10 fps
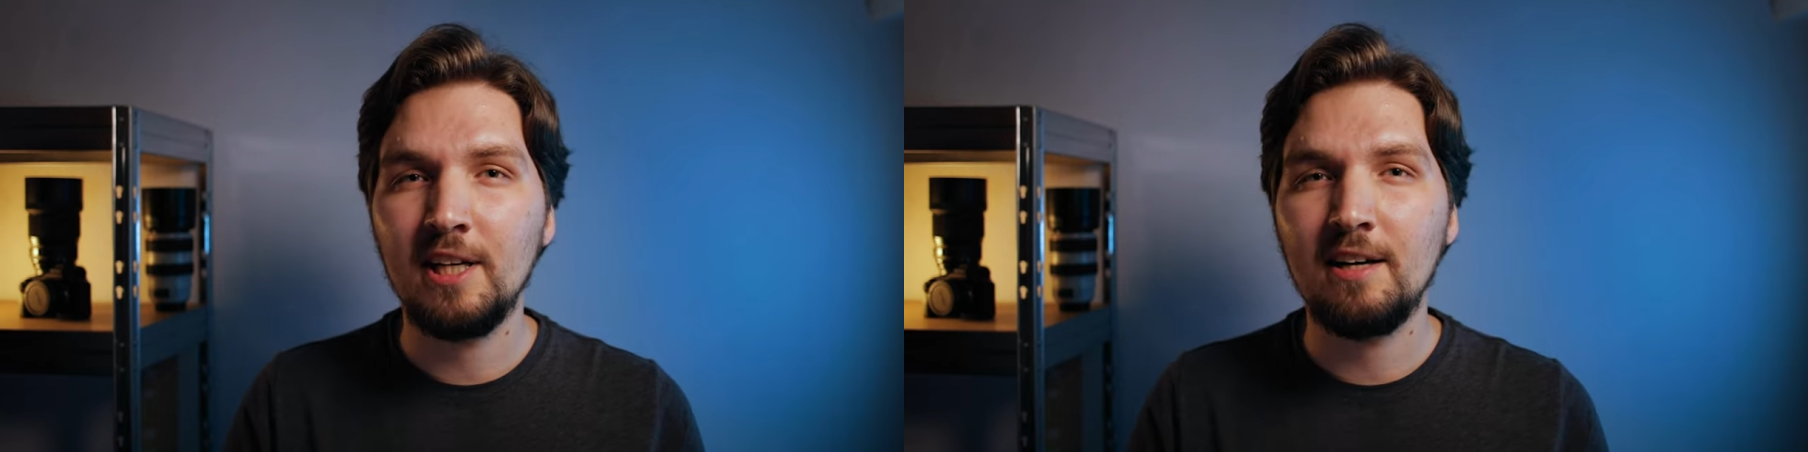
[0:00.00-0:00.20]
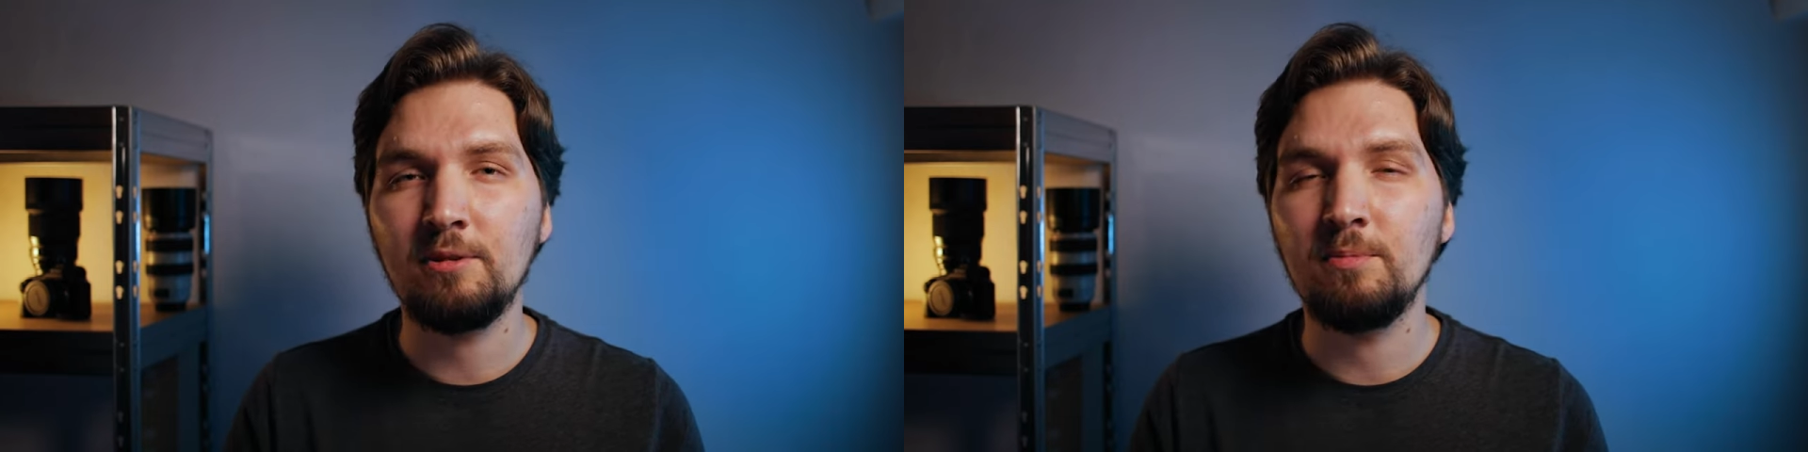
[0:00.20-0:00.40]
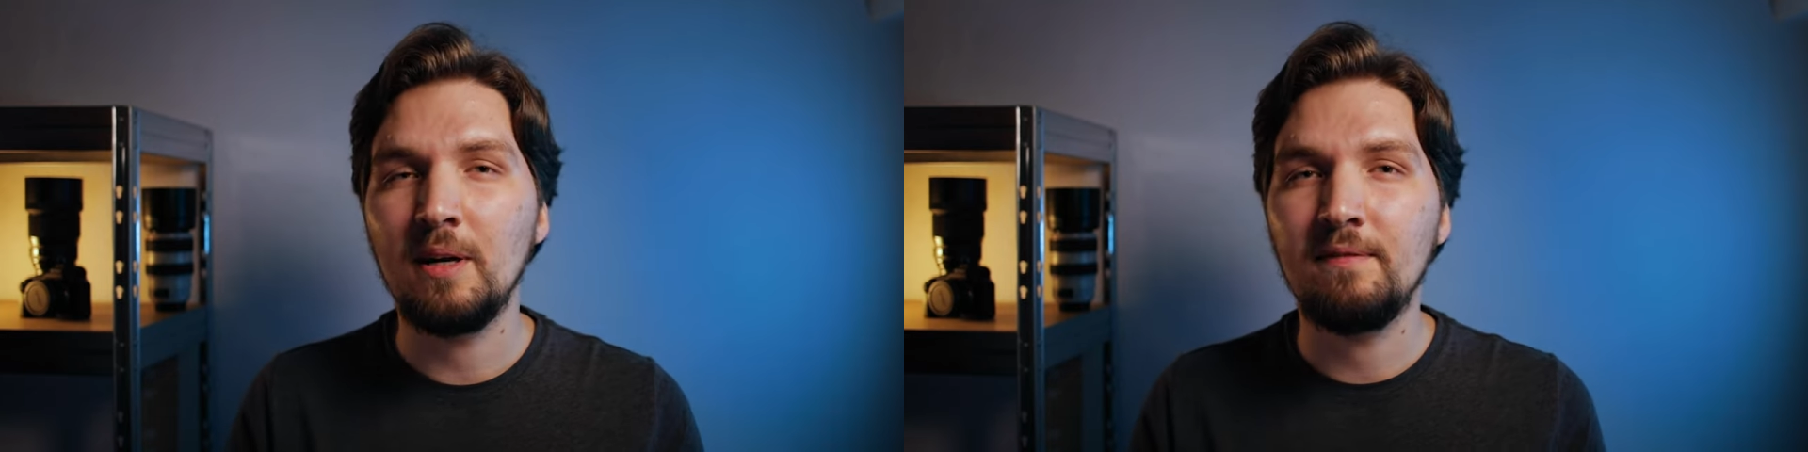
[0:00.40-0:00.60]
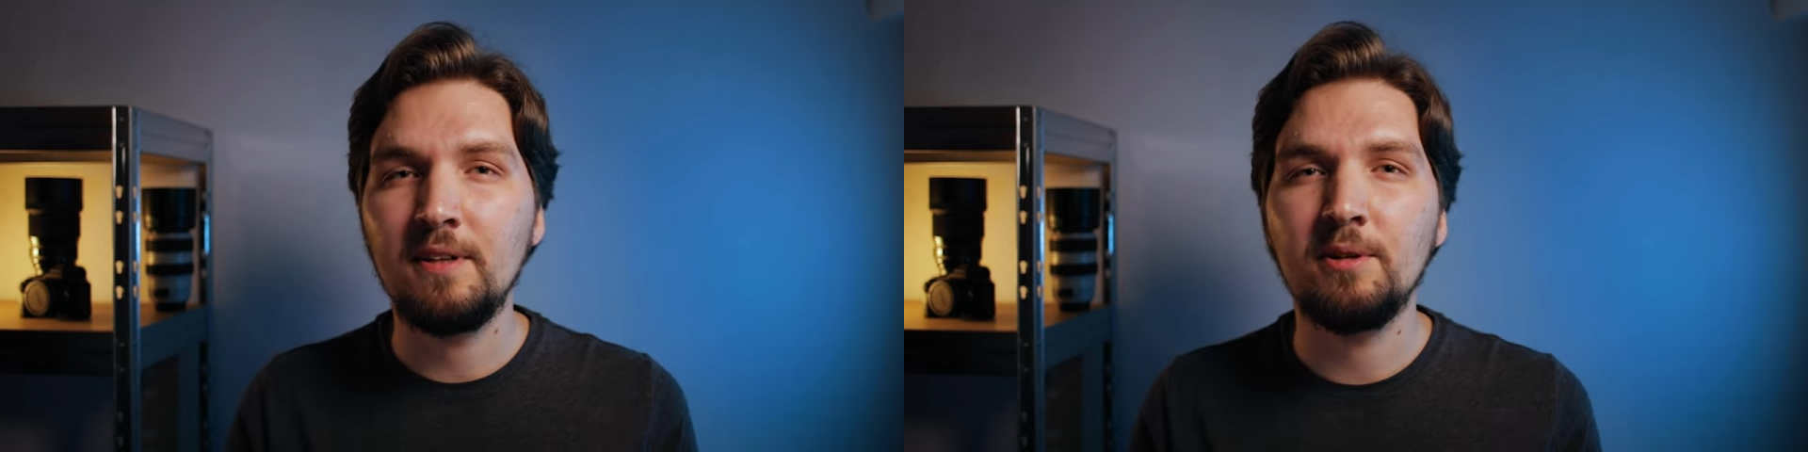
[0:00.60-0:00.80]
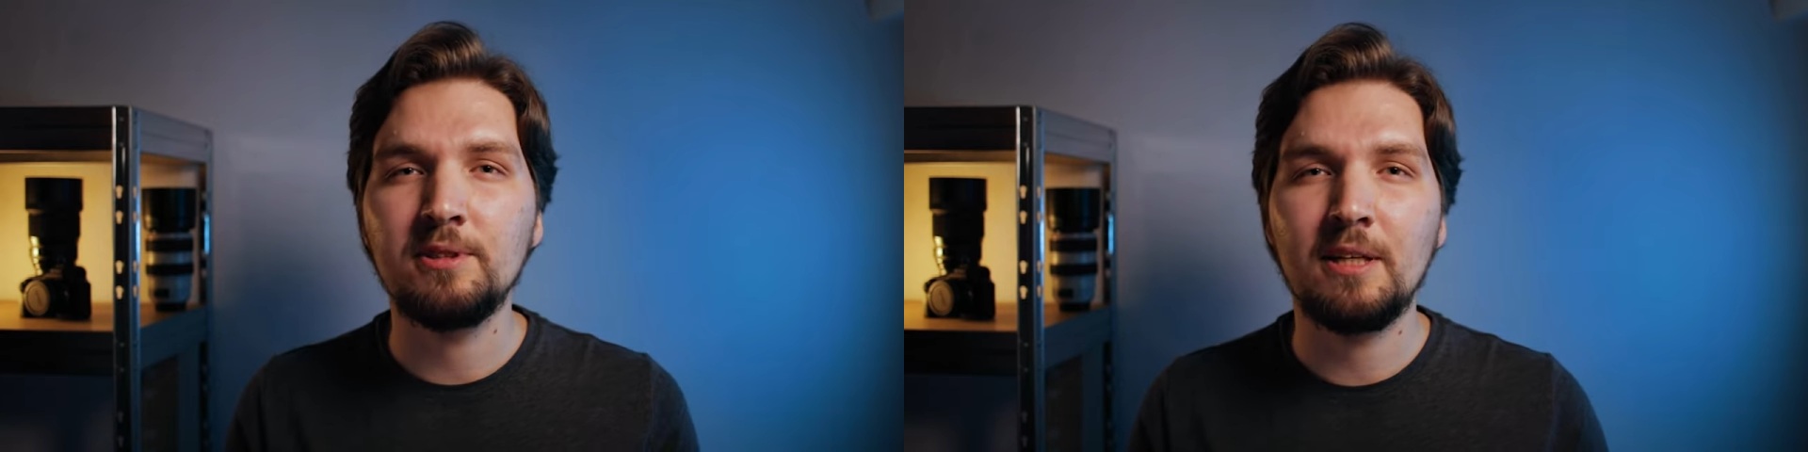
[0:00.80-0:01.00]
check out my
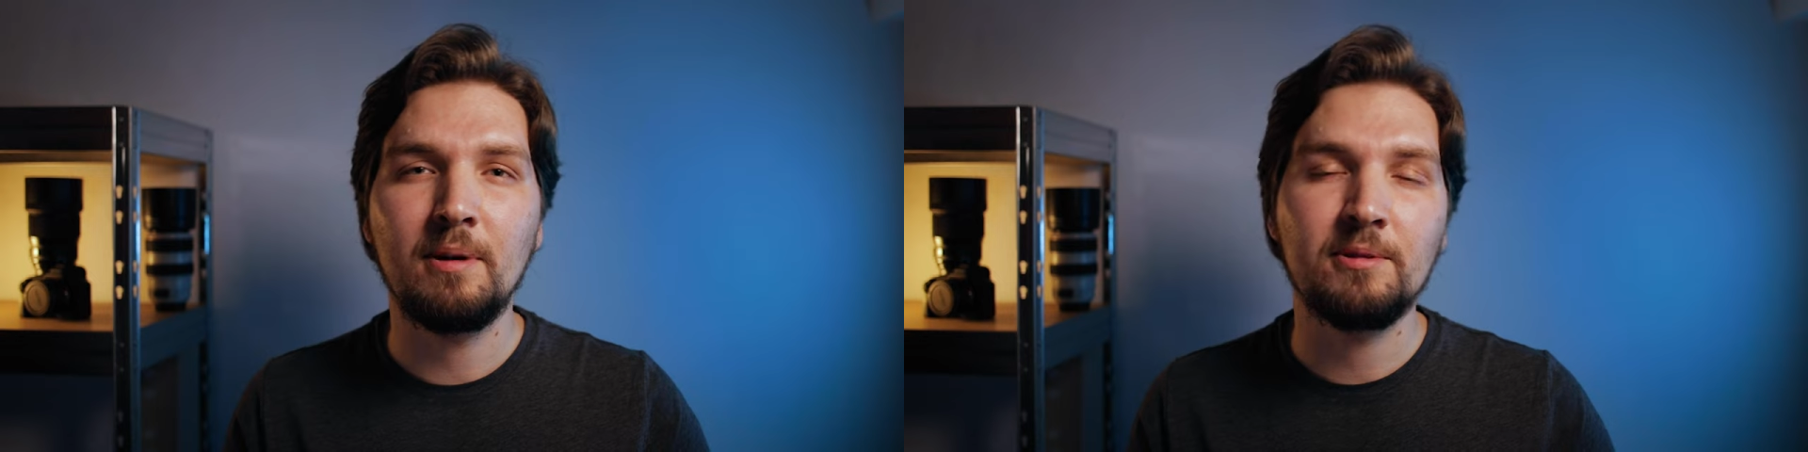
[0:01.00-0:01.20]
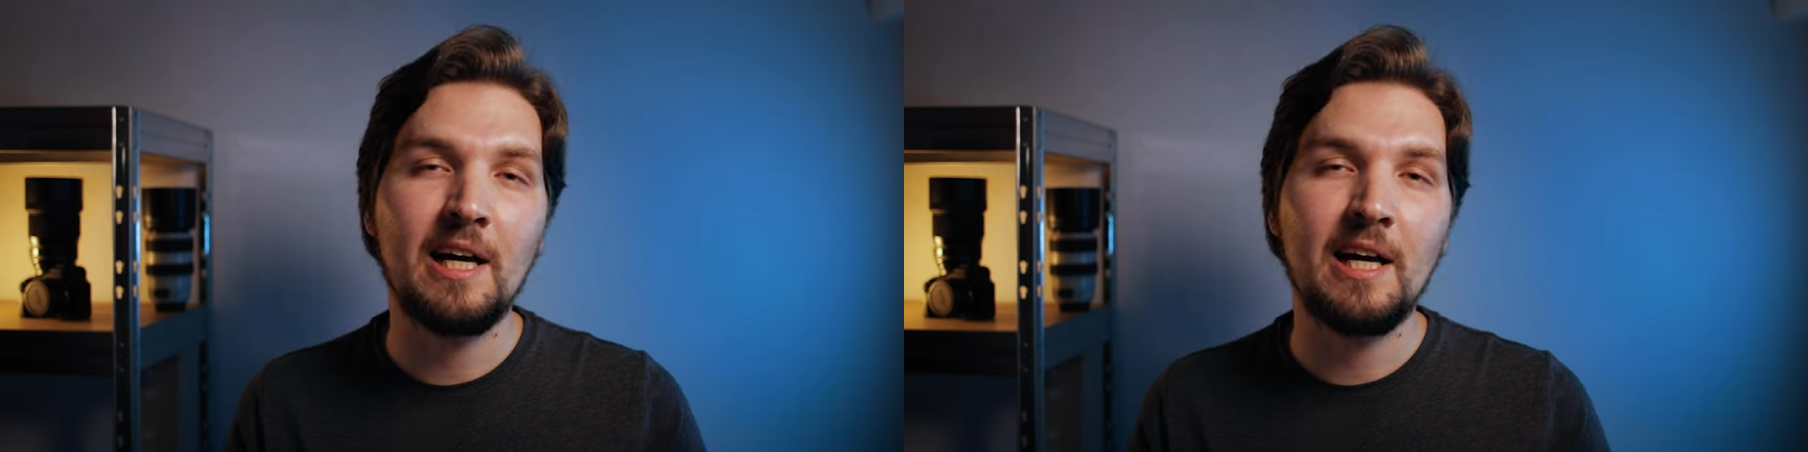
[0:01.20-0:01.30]
videos about